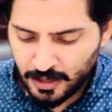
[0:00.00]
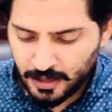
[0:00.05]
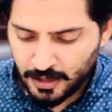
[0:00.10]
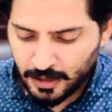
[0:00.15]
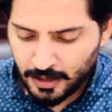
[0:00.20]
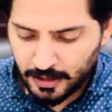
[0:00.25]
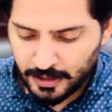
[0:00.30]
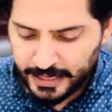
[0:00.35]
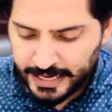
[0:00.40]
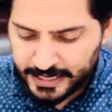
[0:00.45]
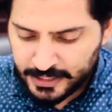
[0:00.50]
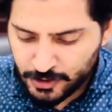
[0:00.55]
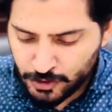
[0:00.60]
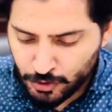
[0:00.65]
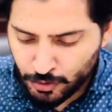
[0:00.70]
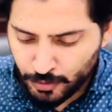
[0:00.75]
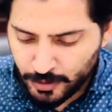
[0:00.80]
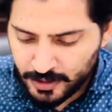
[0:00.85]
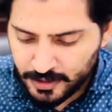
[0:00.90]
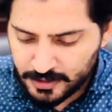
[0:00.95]

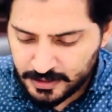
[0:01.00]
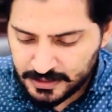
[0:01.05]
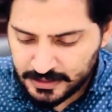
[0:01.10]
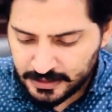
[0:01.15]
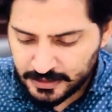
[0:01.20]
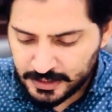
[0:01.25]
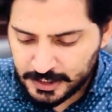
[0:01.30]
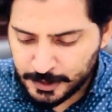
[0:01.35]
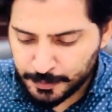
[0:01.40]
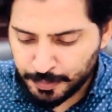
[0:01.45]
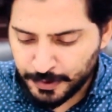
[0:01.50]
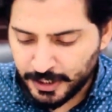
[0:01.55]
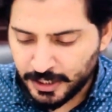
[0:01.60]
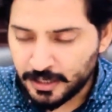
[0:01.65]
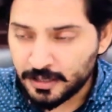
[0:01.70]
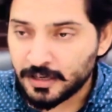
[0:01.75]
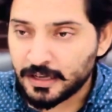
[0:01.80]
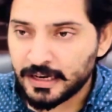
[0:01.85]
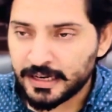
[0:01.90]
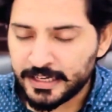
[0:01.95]
lecturers
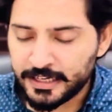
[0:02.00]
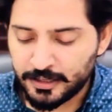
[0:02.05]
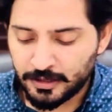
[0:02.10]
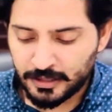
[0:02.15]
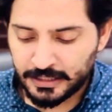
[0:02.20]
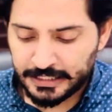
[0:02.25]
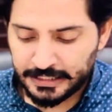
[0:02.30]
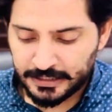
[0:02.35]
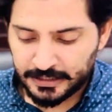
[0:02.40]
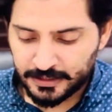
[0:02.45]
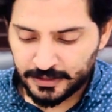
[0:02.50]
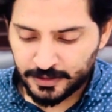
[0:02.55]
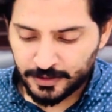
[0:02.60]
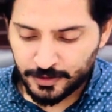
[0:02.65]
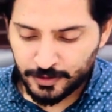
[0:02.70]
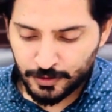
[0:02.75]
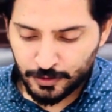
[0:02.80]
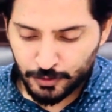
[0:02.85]
speak clearly,